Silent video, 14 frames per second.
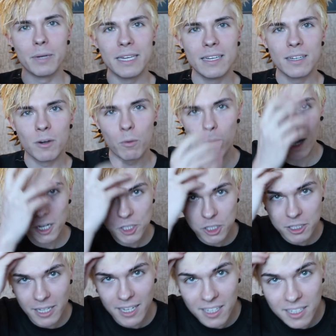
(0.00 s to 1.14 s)
We
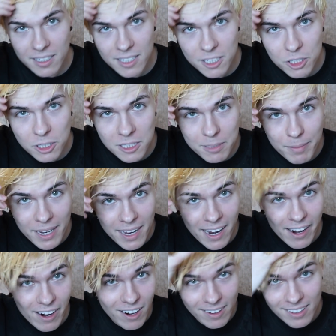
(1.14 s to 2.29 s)
washed and conditioned my
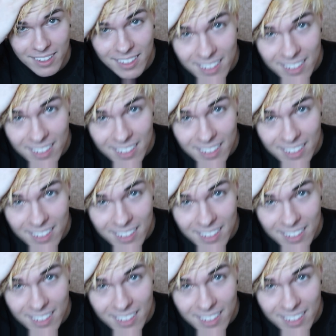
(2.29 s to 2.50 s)
hair.